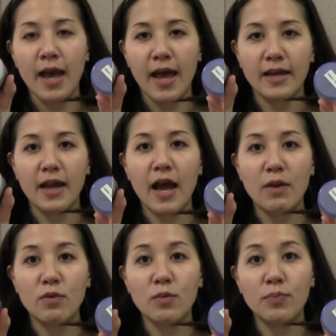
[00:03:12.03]
And
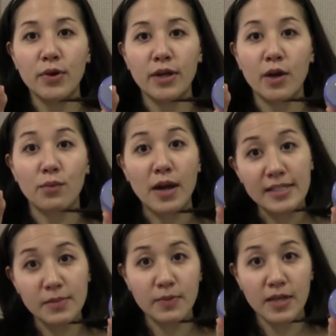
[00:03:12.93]
I will put a
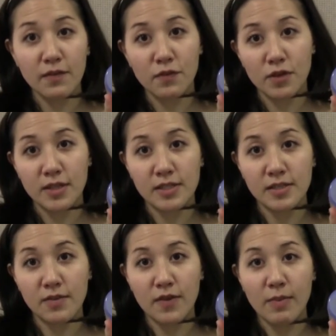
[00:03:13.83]
recipe for
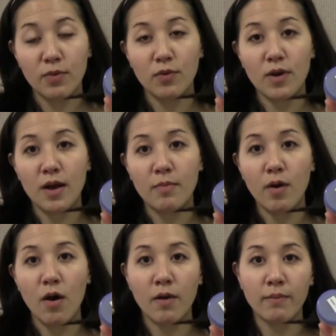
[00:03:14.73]
this vapor rub
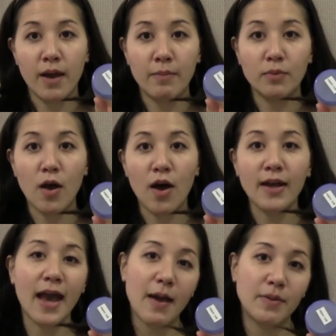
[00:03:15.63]
on my
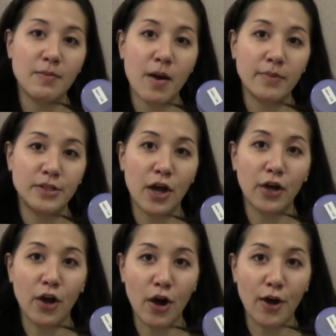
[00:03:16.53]
blog,
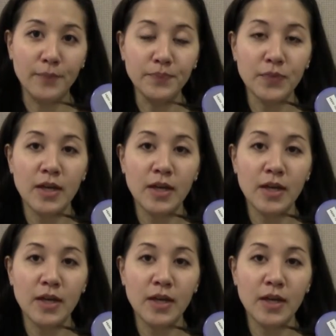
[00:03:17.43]
happymama.com.